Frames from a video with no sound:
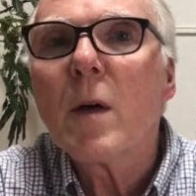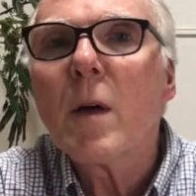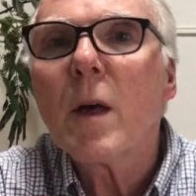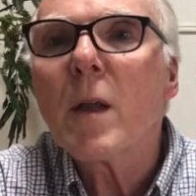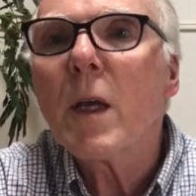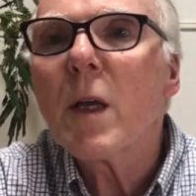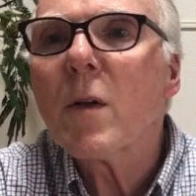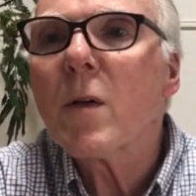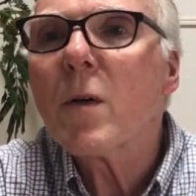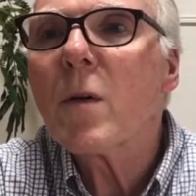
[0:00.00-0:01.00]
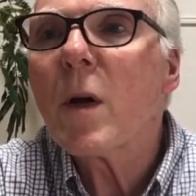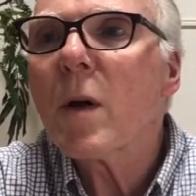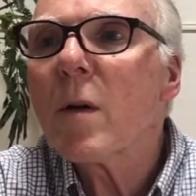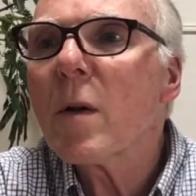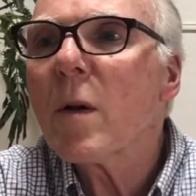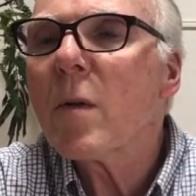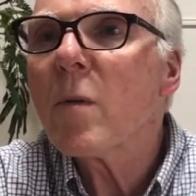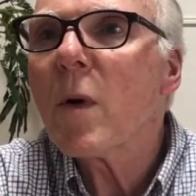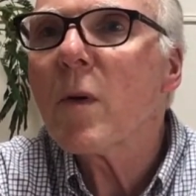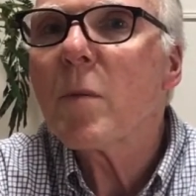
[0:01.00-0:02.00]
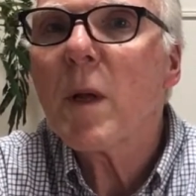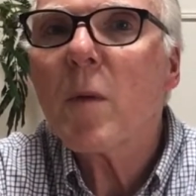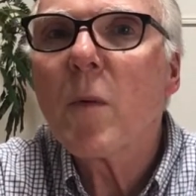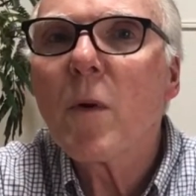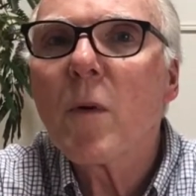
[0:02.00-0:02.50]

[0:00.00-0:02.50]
I think, whereas many